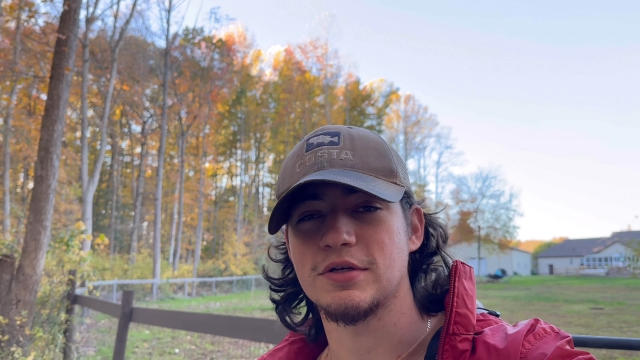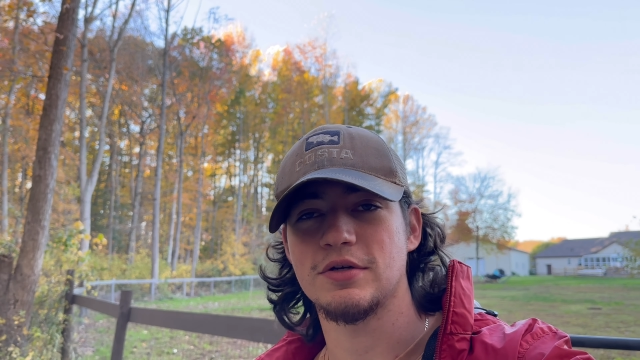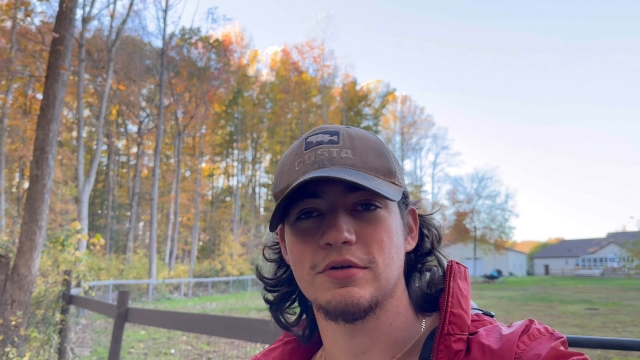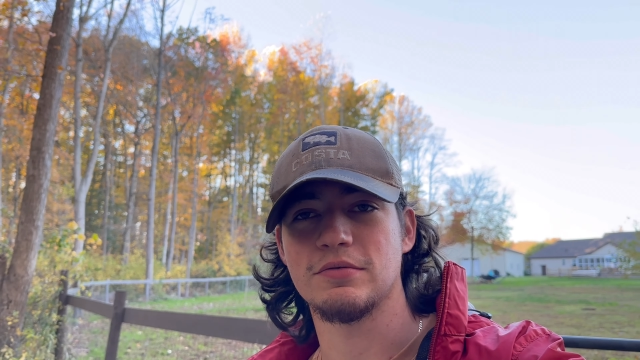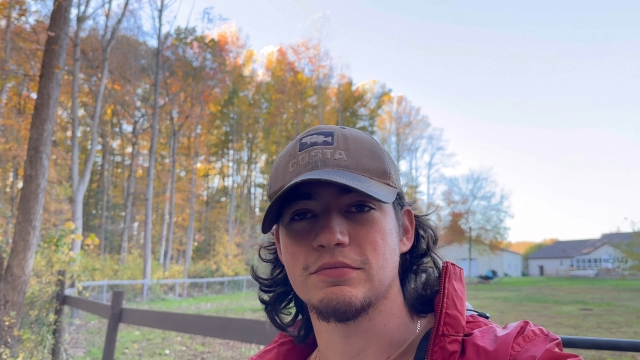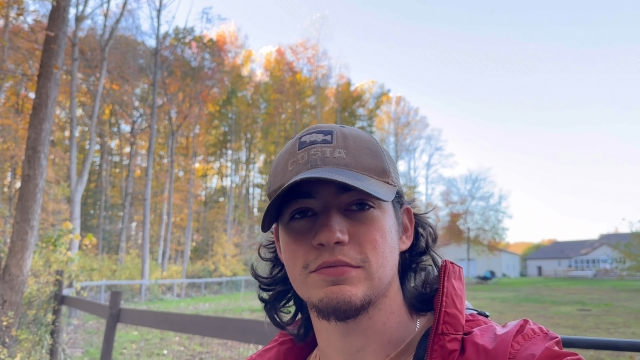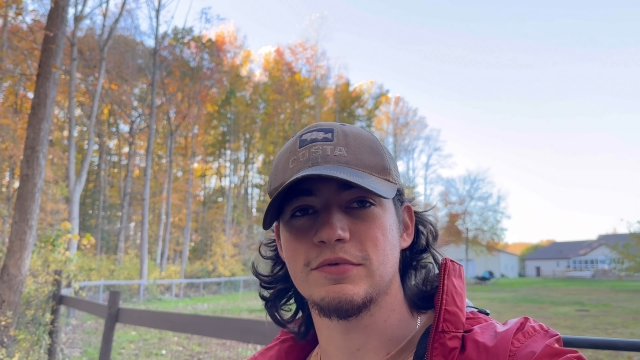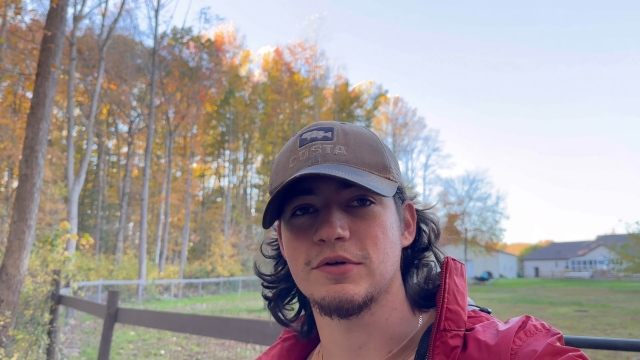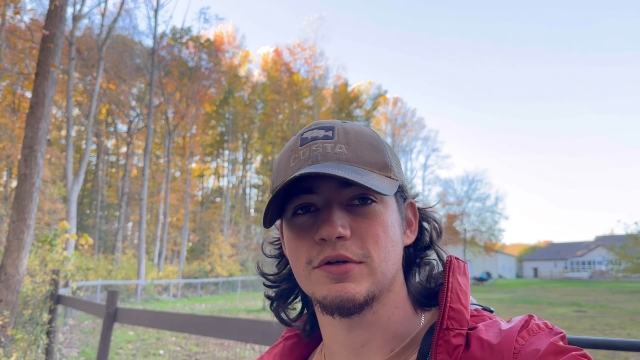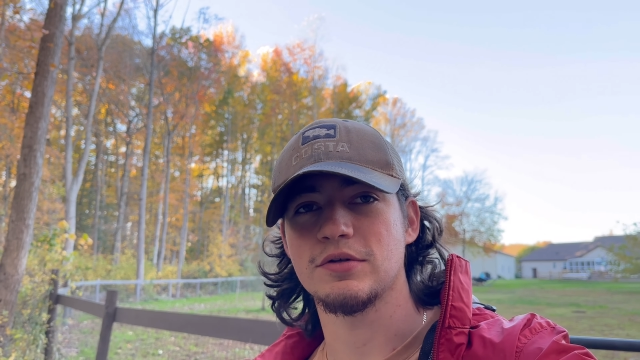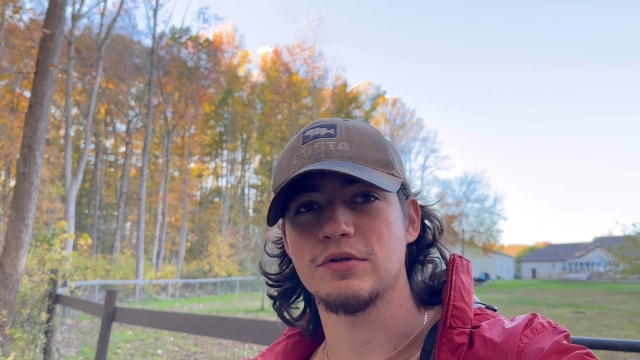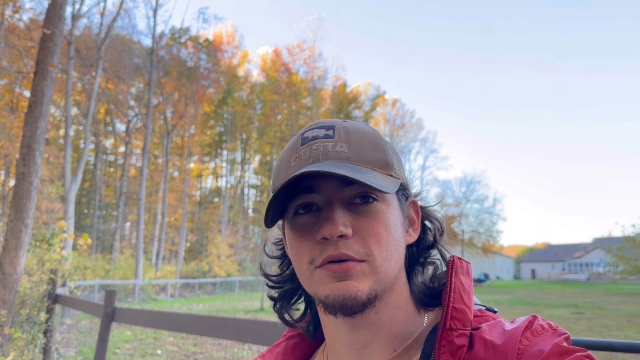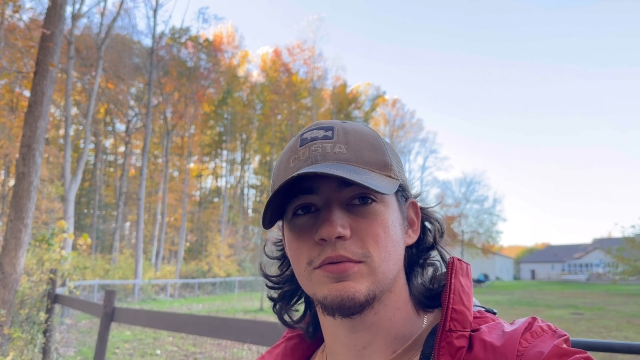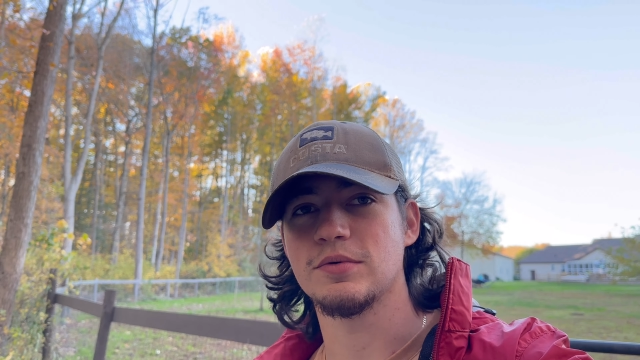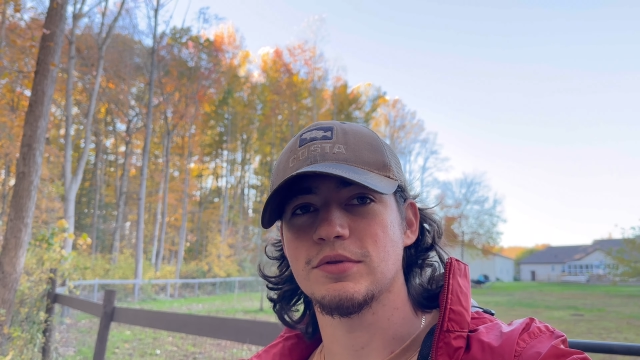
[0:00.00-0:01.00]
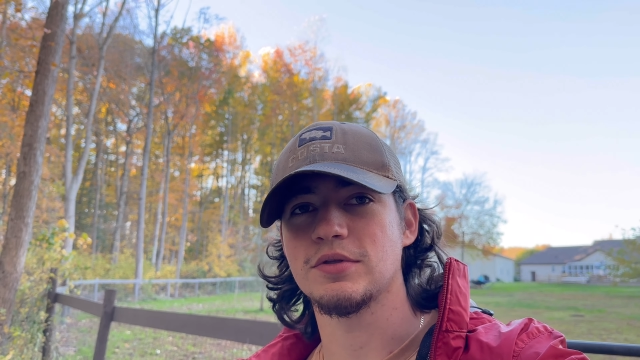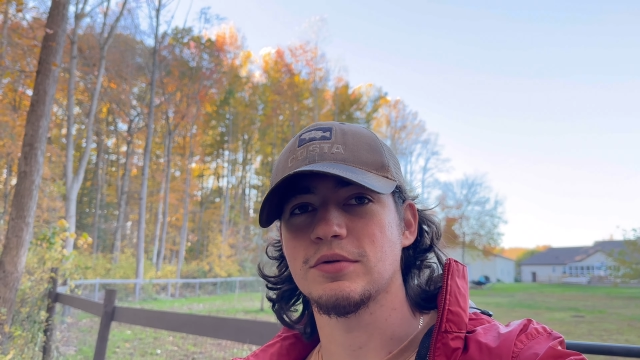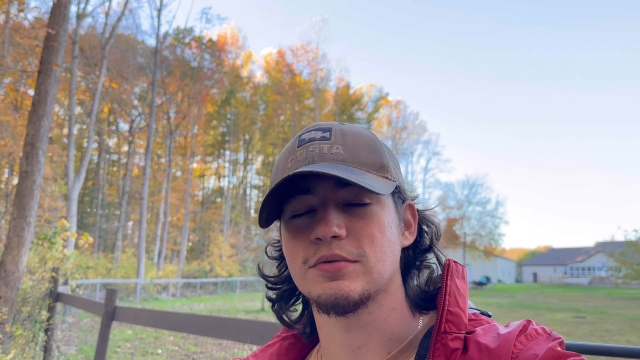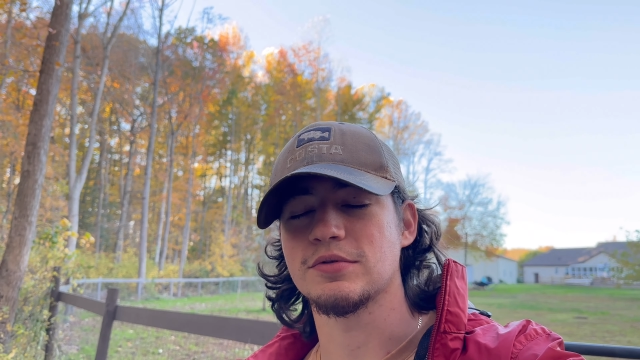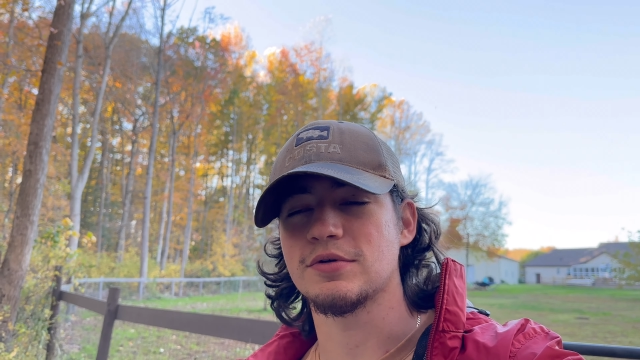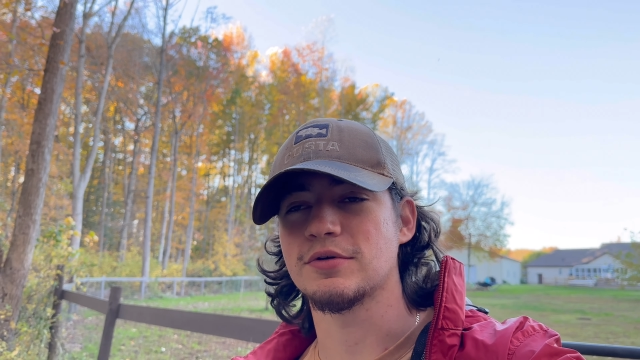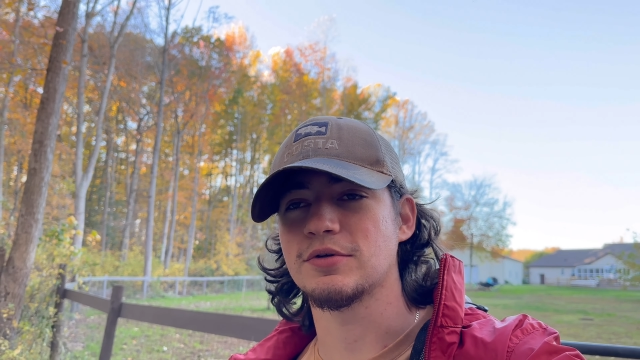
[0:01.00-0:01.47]
I don't fucking know what they
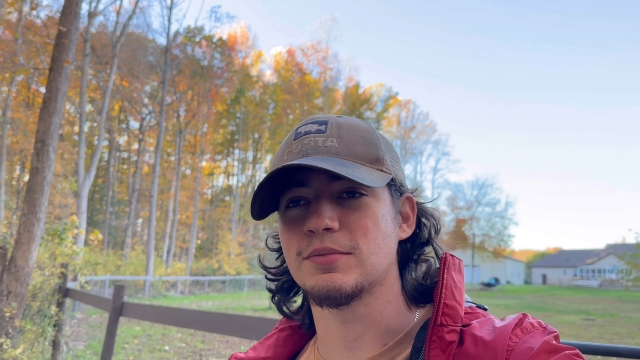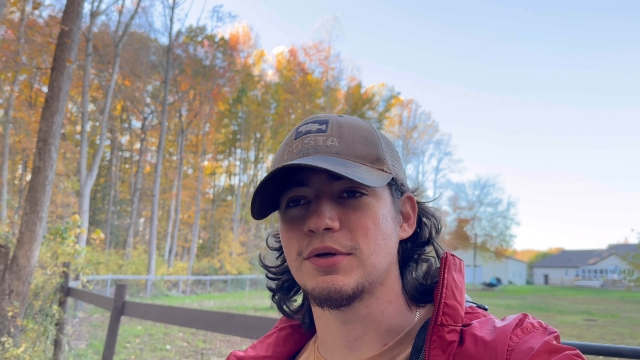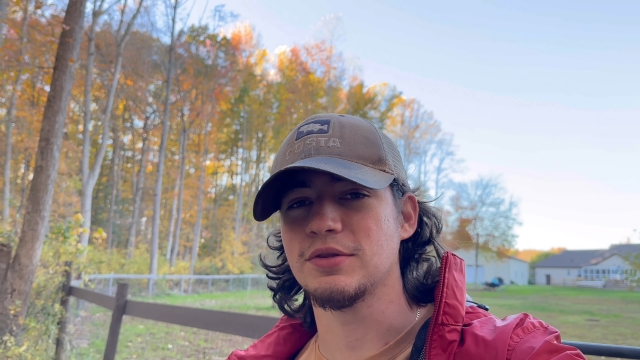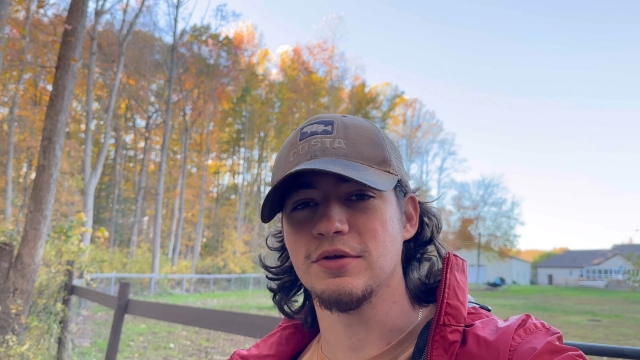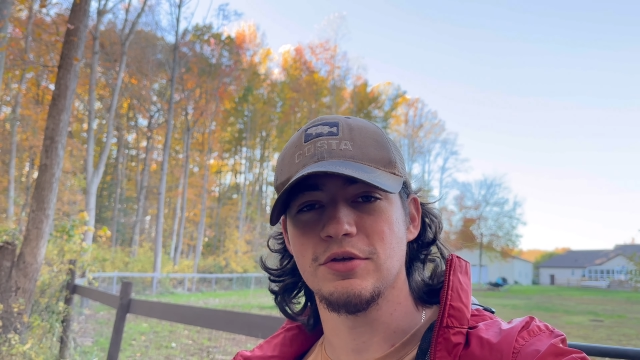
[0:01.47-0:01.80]
were talking about, though.